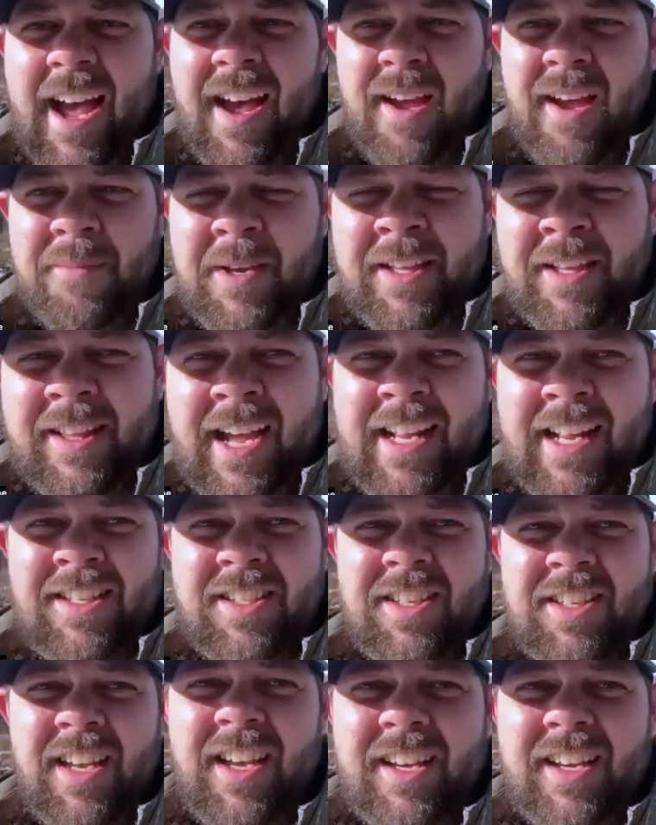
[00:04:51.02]
I mean
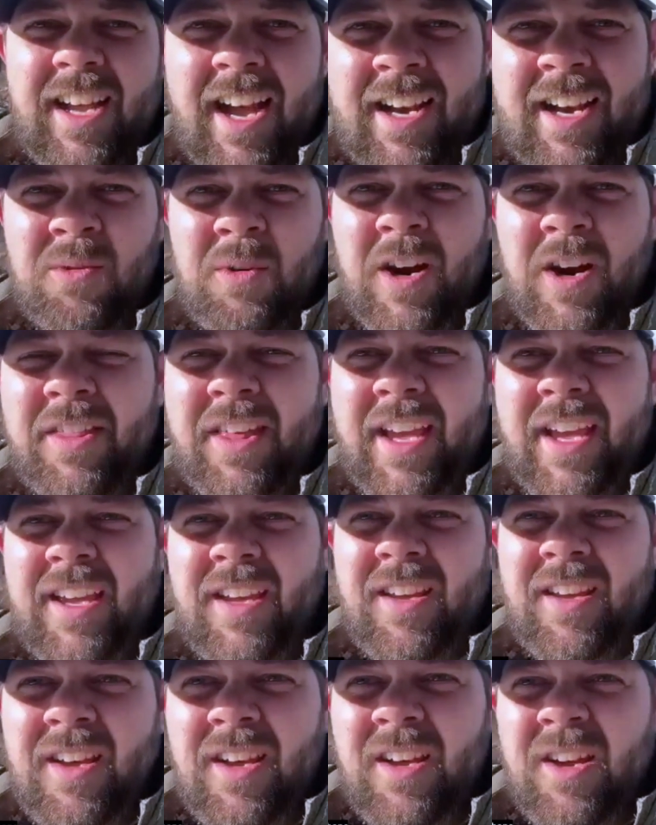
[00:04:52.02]
that's kind of where
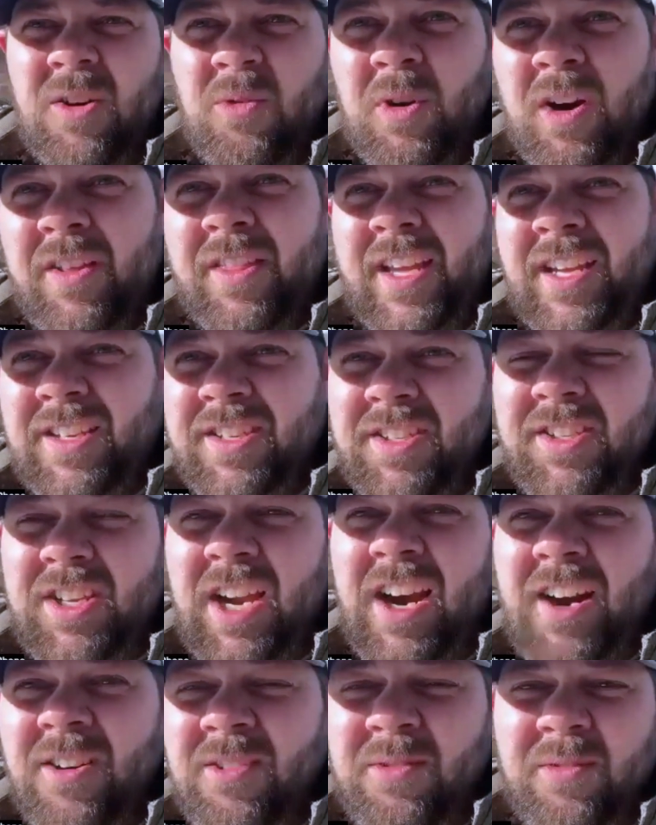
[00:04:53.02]
they
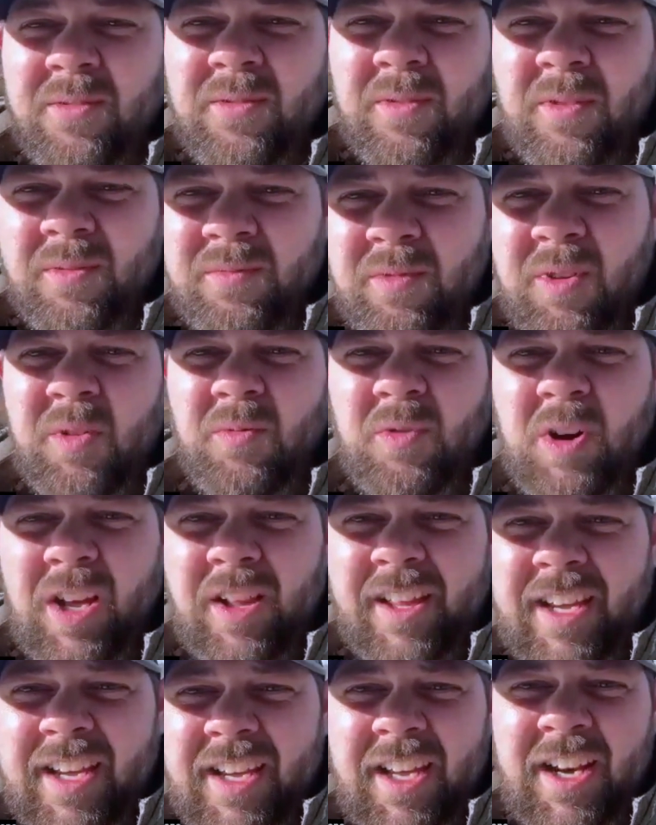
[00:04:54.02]
start.
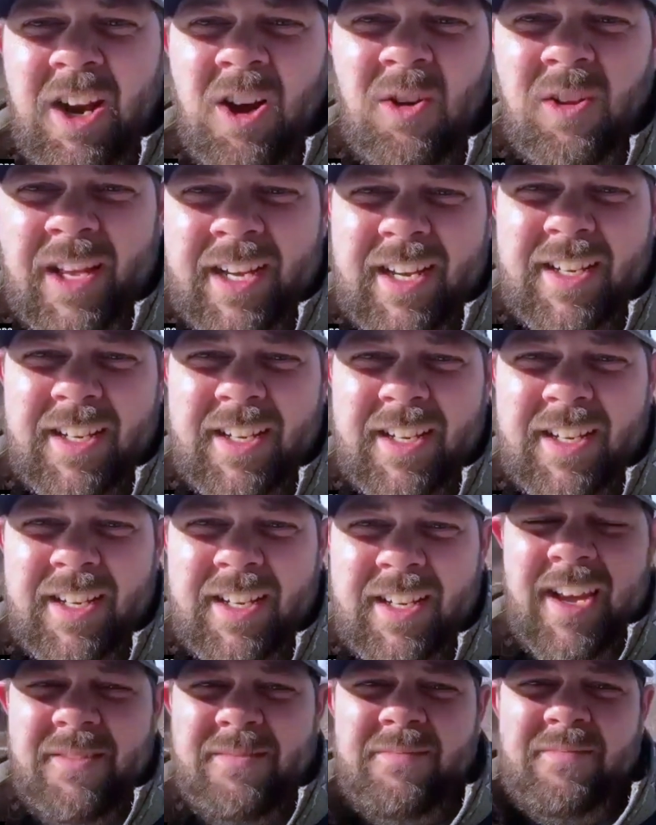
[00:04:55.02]
Really, like I say,
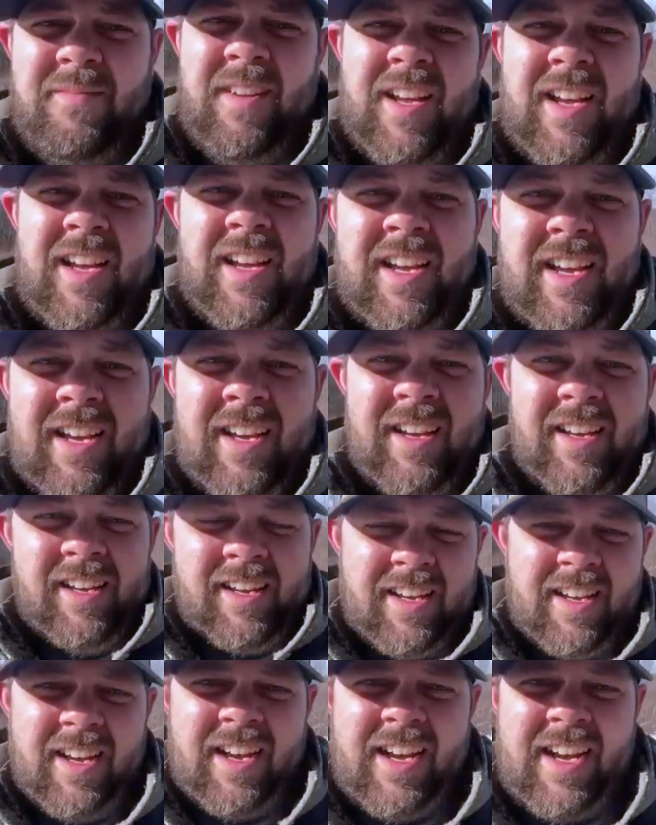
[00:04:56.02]
I've
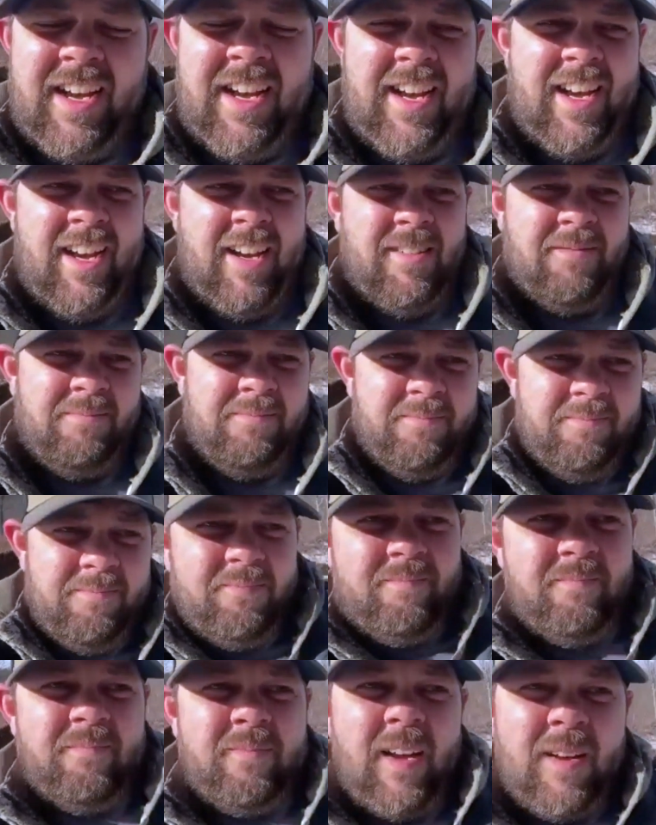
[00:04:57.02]
uh,
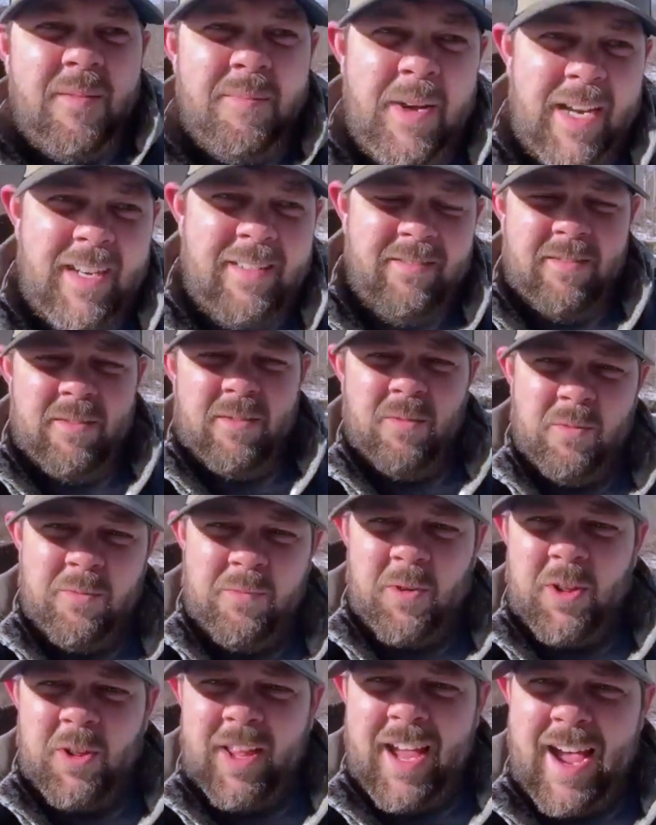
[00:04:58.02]
but
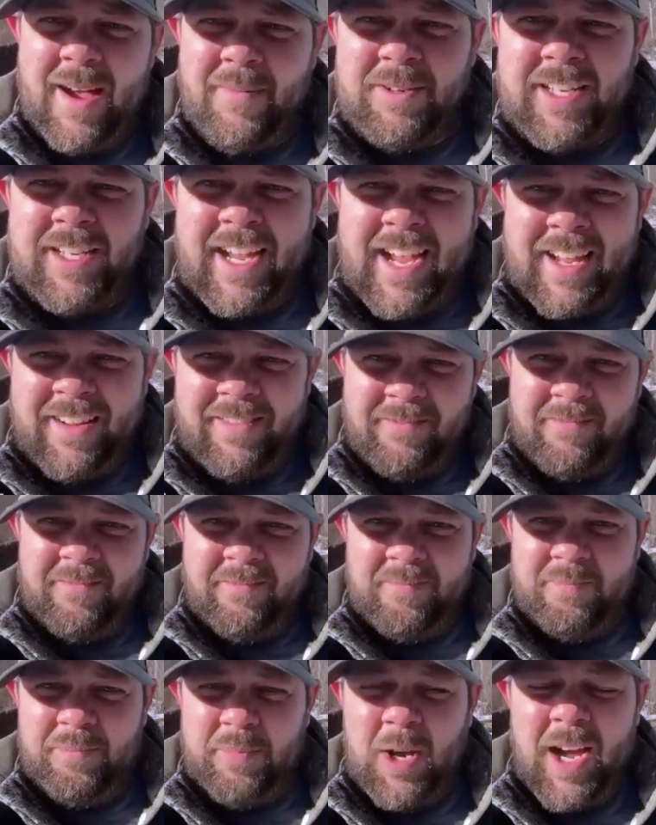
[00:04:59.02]
for the Habitat
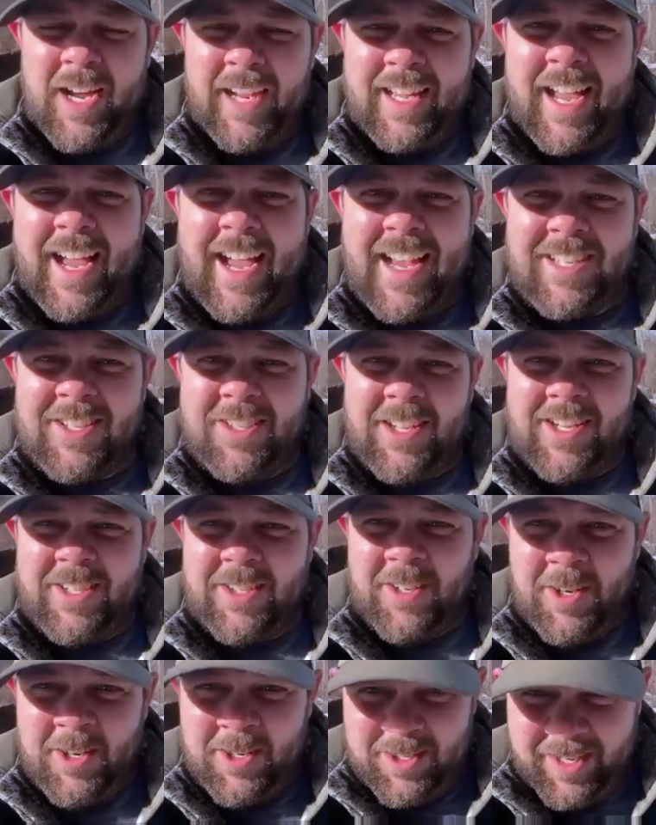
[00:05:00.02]
podcast
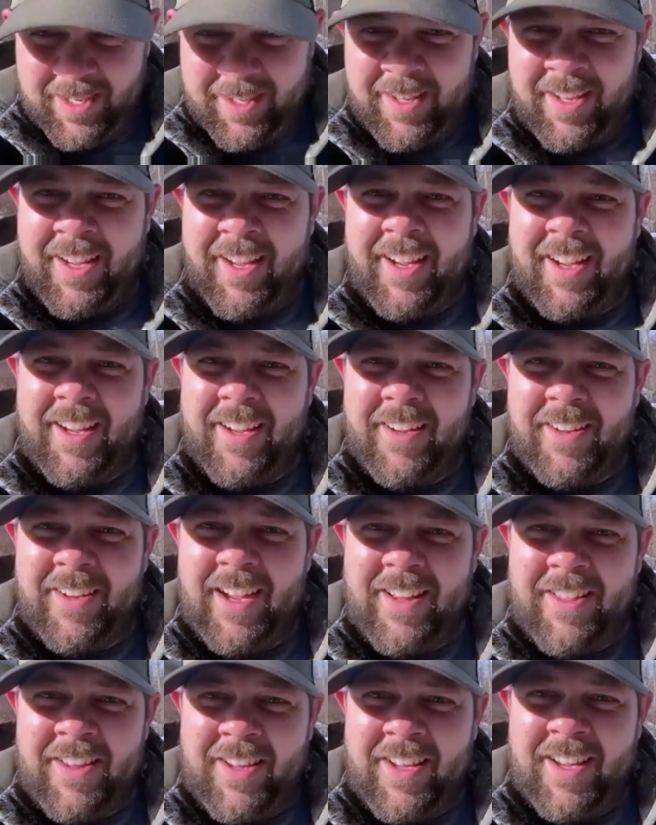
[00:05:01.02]
listeners and
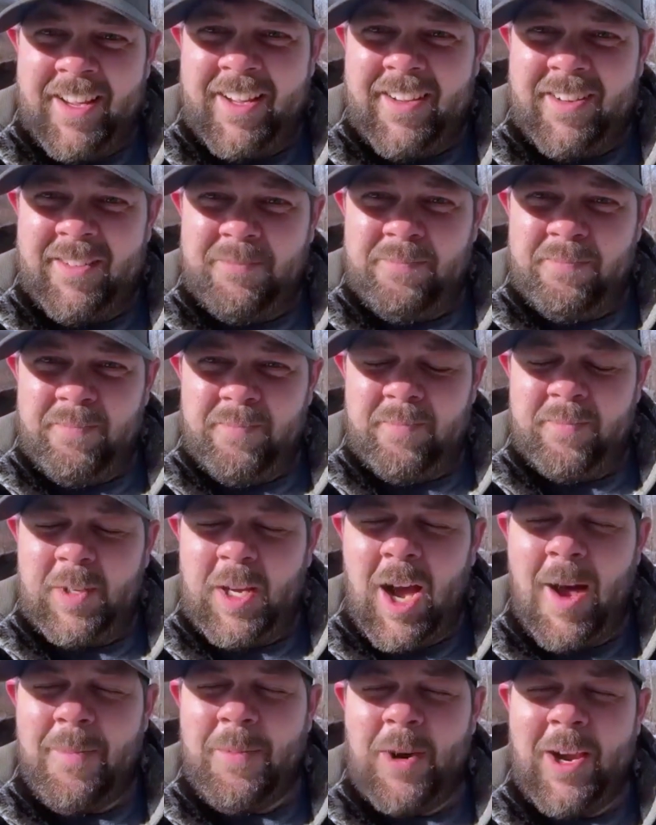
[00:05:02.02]
the
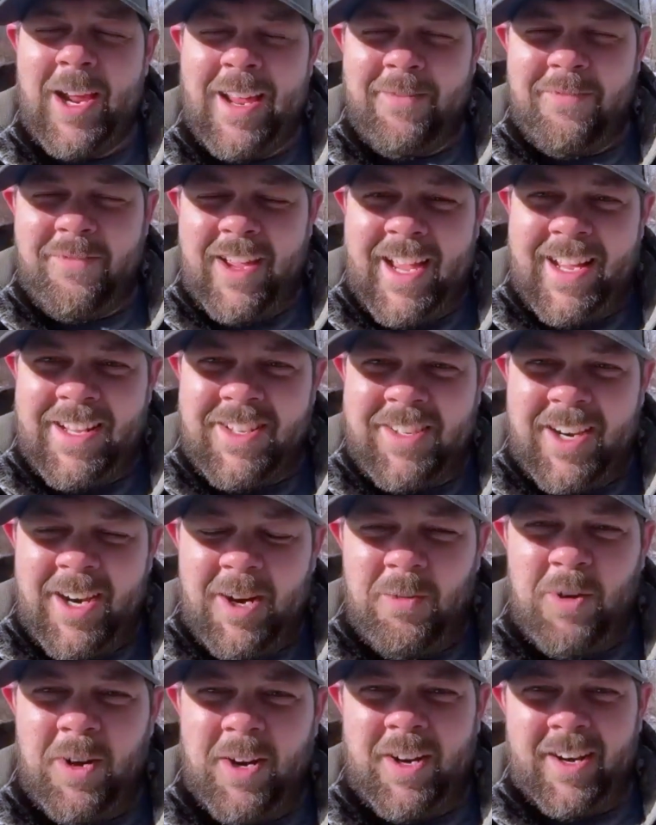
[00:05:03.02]
Copperhead fans, there
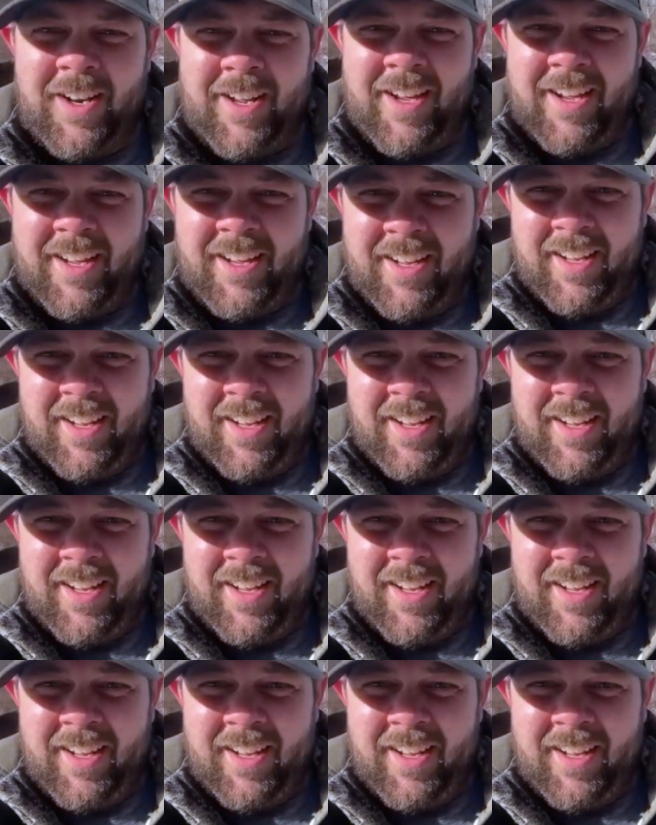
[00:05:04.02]
we're gonna